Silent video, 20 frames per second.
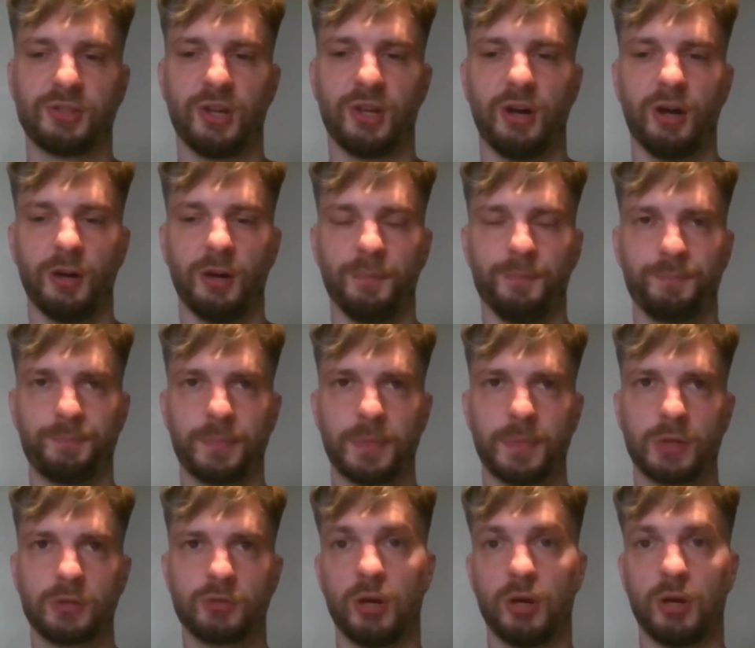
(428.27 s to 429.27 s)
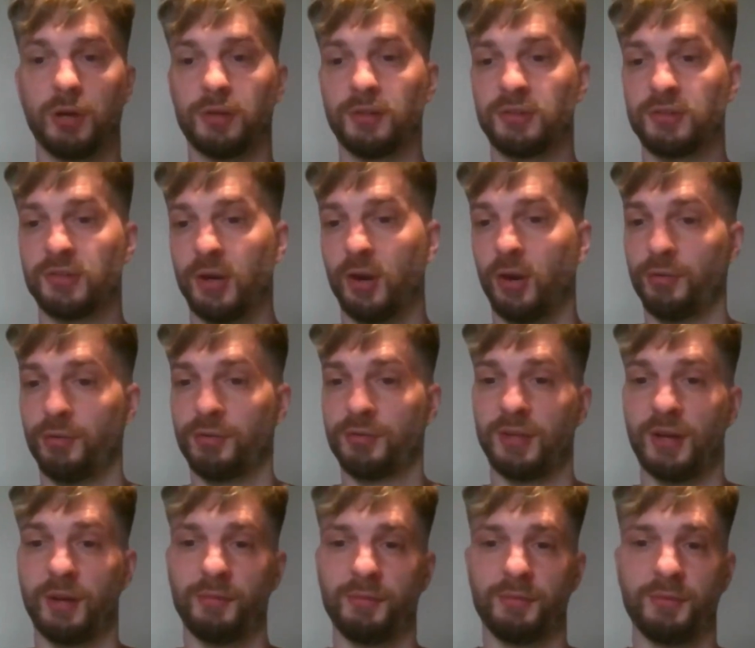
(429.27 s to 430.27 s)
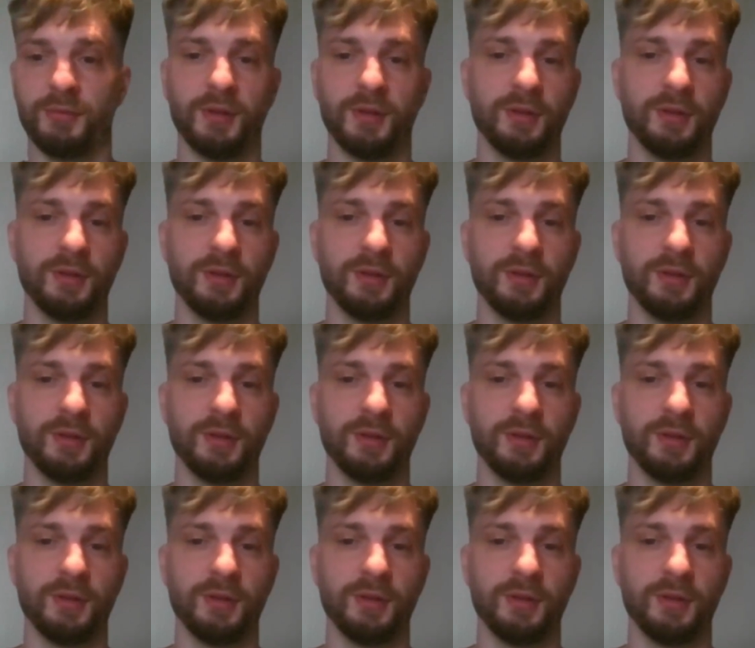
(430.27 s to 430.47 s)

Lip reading: time trying to solve something,